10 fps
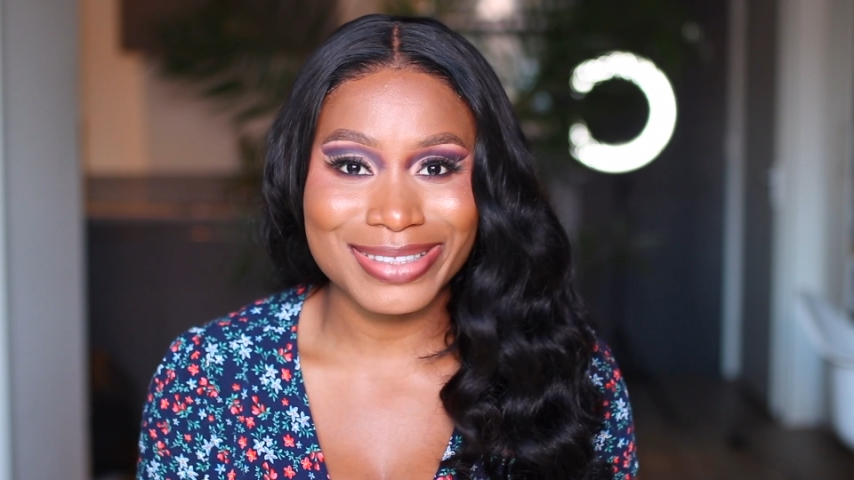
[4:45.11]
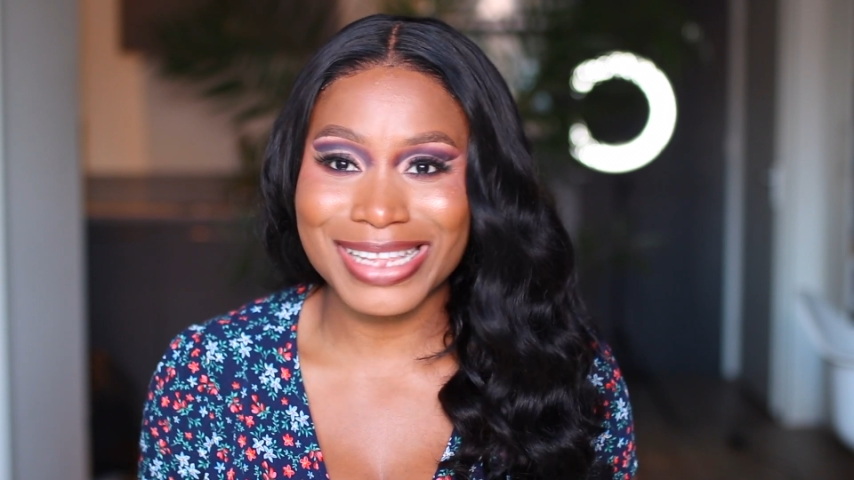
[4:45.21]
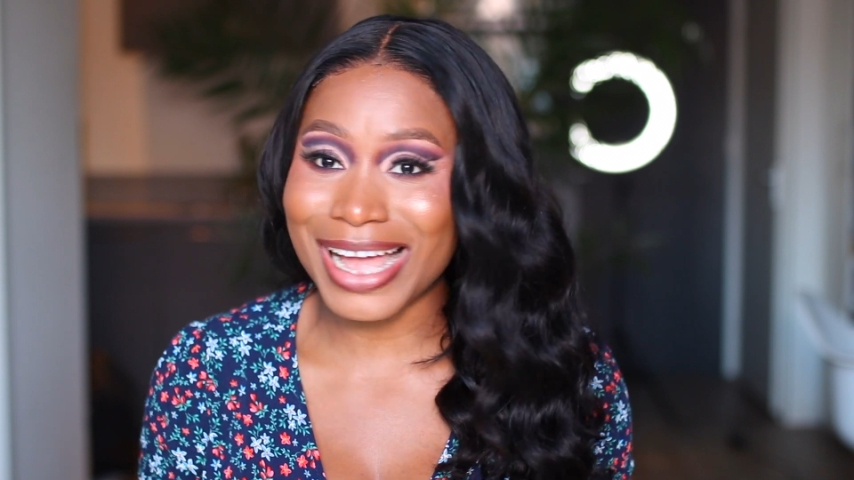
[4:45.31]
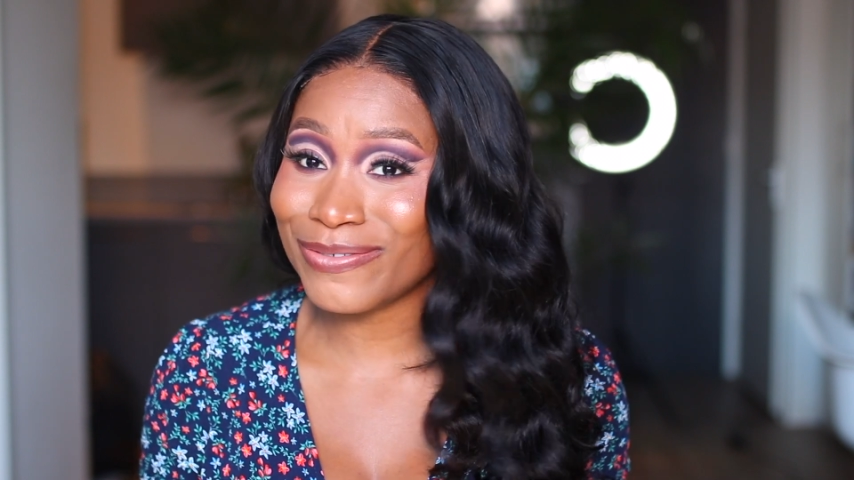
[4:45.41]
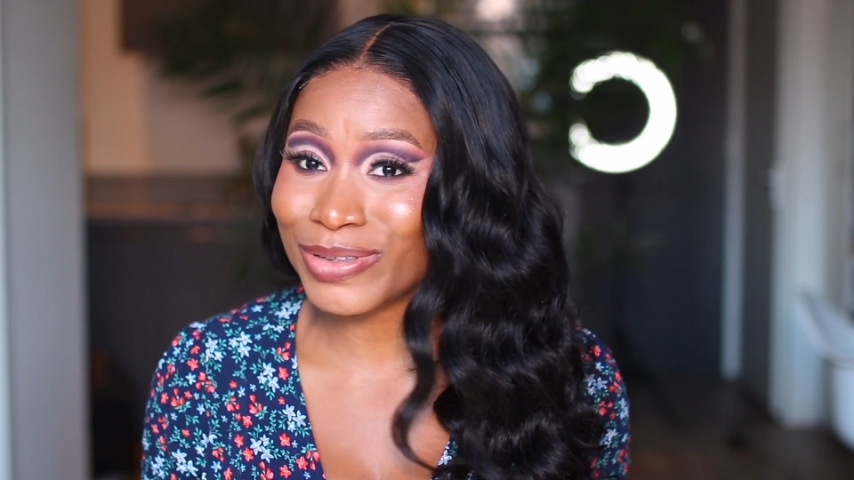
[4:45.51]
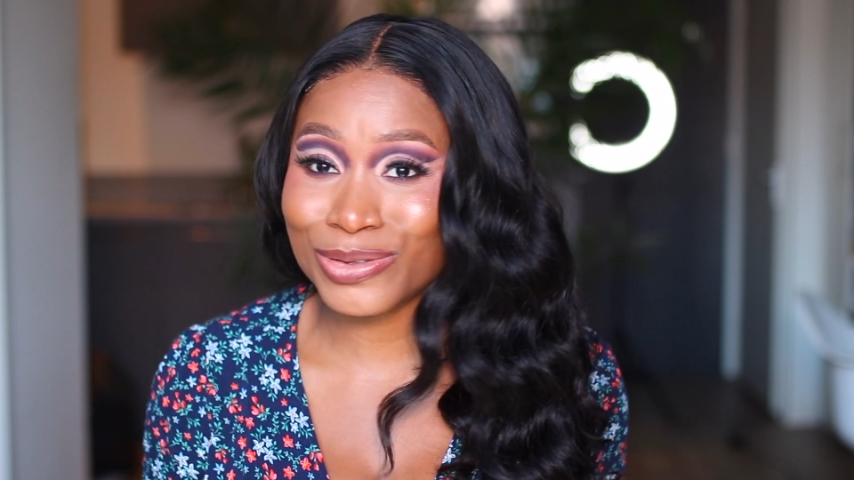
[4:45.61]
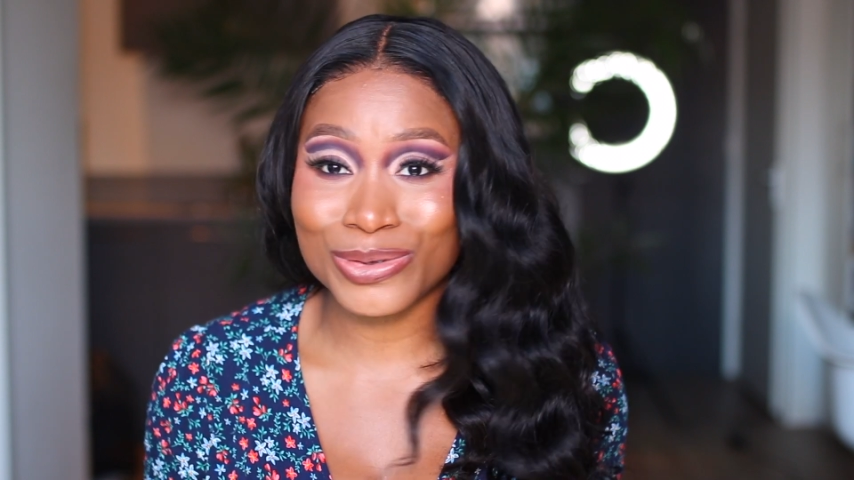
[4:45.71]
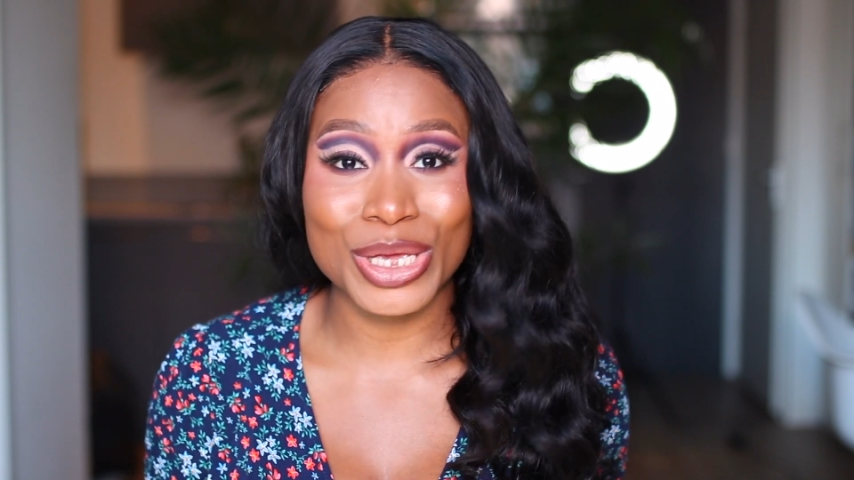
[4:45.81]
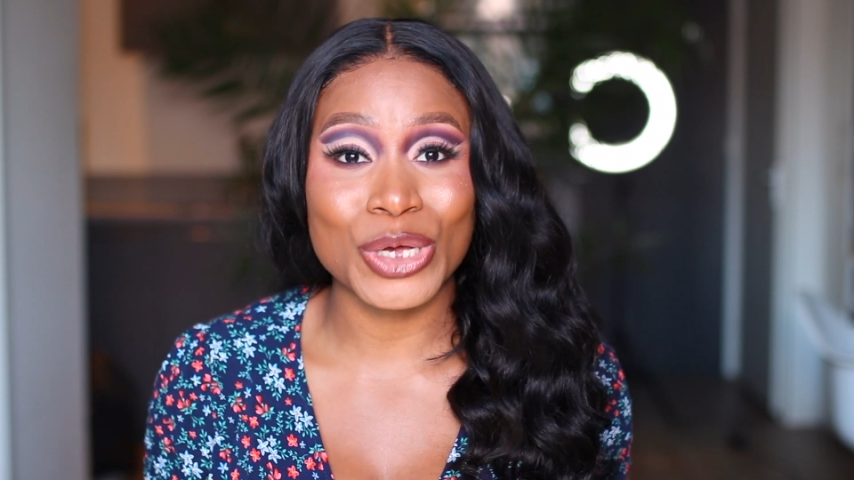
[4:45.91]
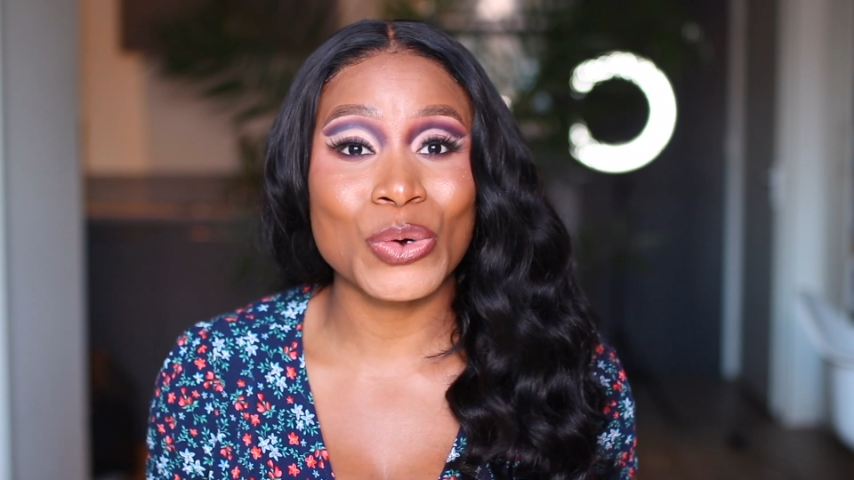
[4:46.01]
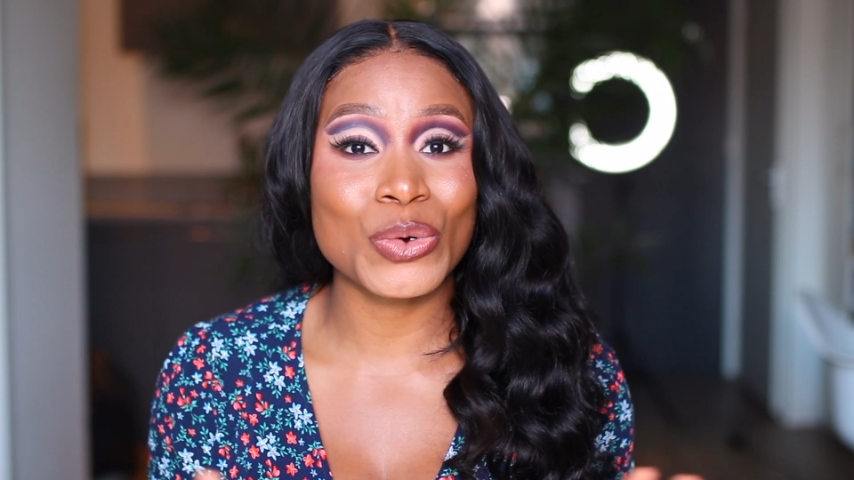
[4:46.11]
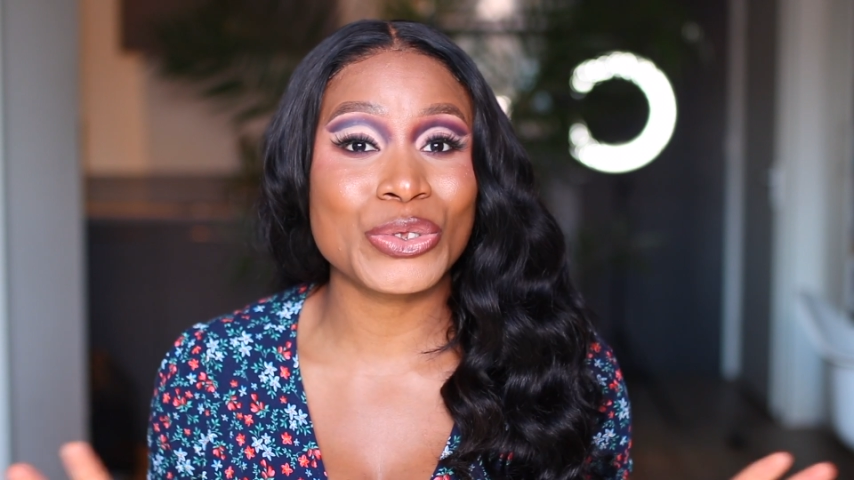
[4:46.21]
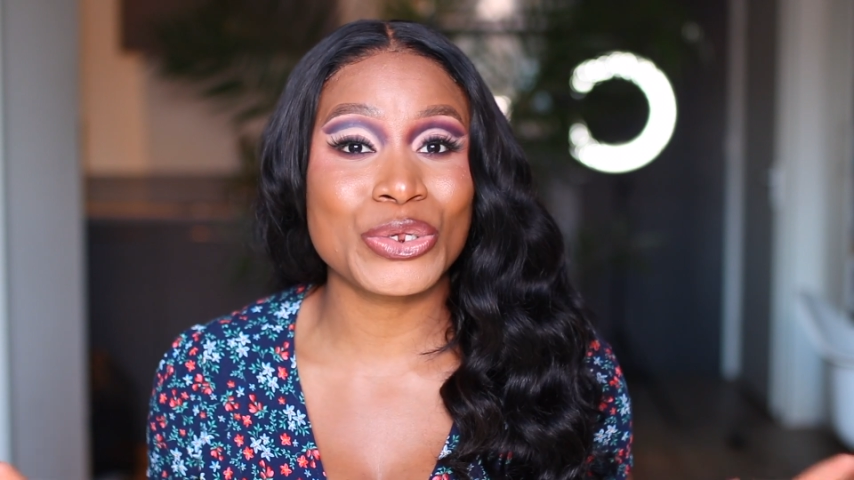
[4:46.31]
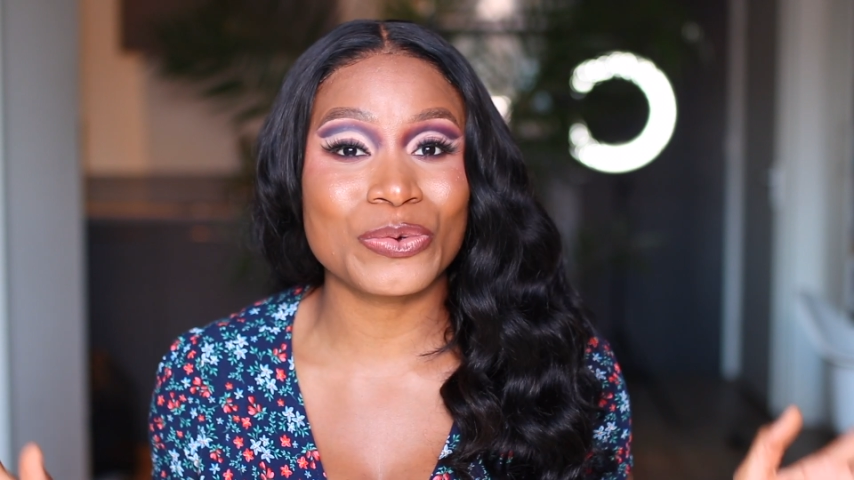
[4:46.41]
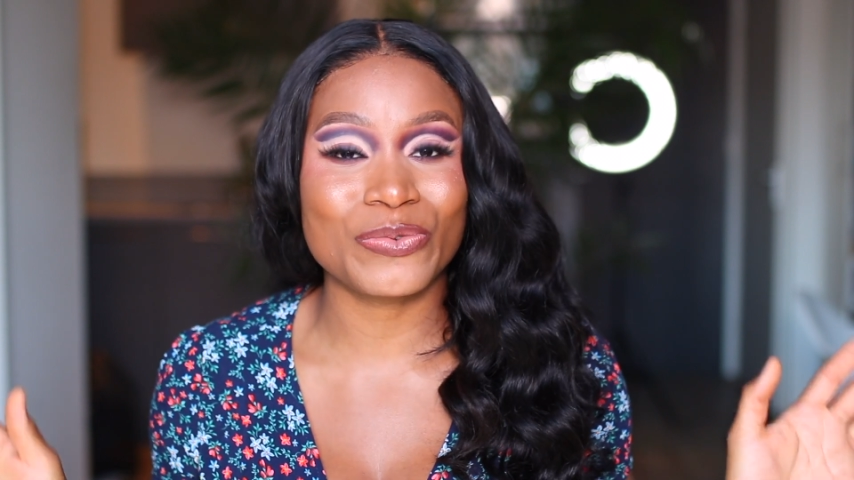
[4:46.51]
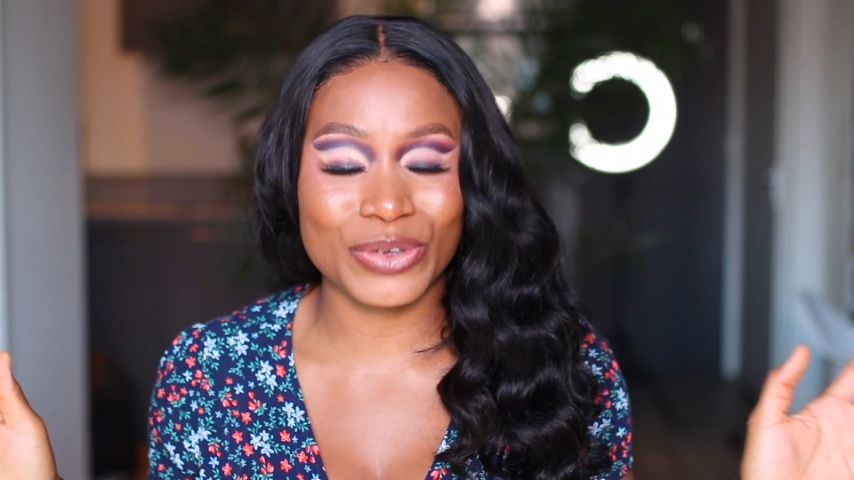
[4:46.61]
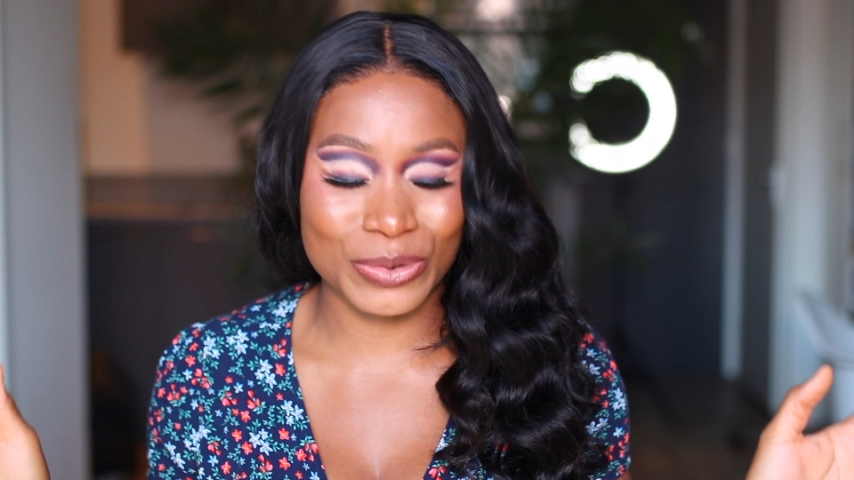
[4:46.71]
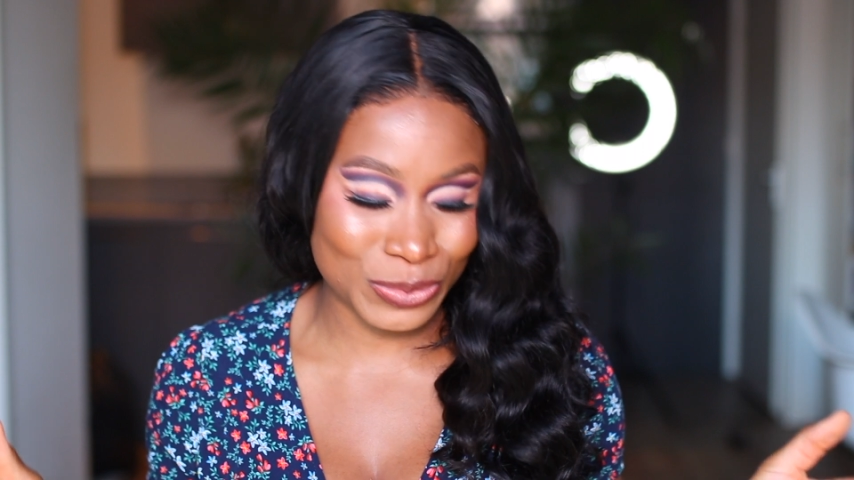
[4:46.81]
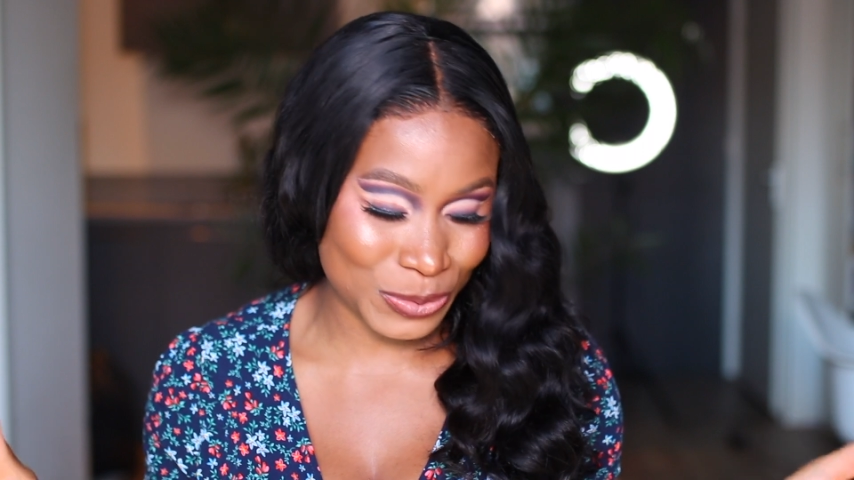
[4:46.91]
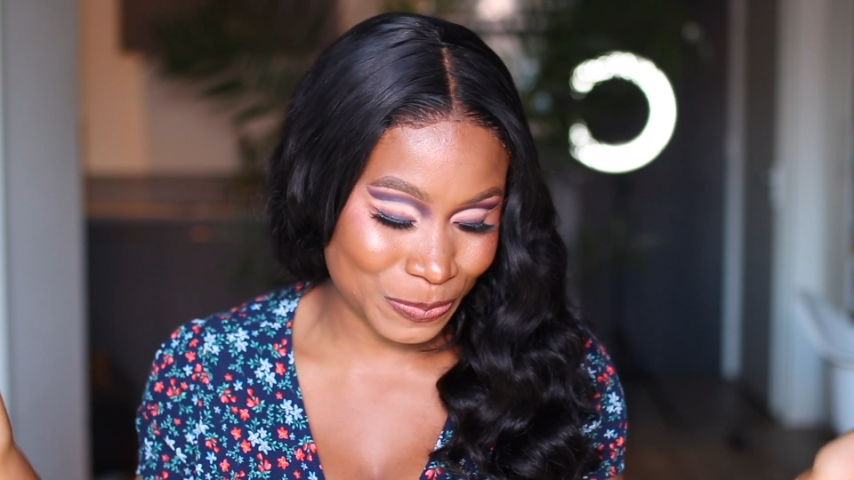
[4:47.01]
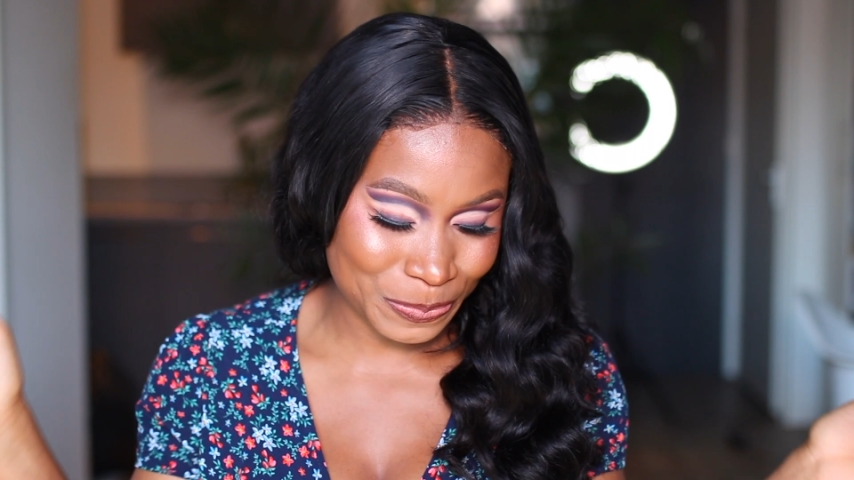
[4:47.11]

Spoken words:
dive into a whole new field.